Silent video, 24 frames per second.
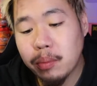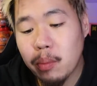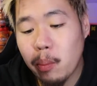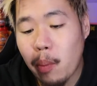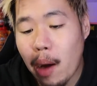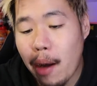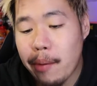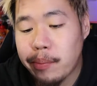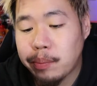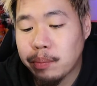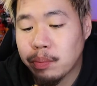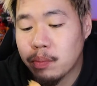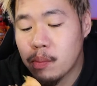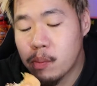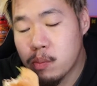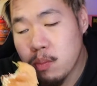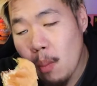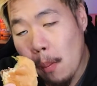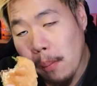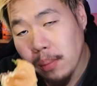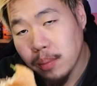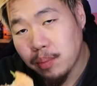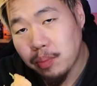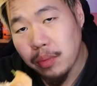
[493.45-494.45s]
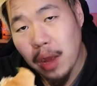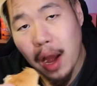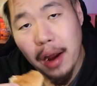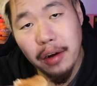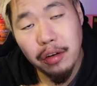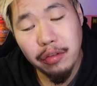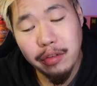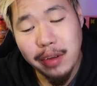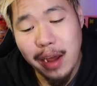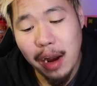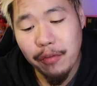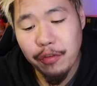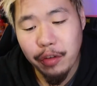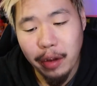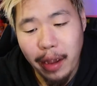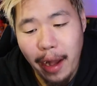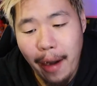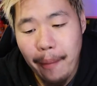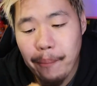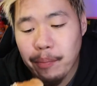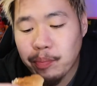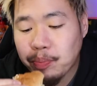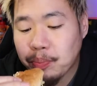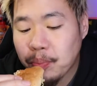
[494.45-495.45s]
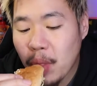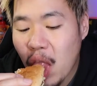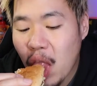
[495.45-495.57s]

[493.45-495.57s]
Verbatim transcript: But I understand if you can't.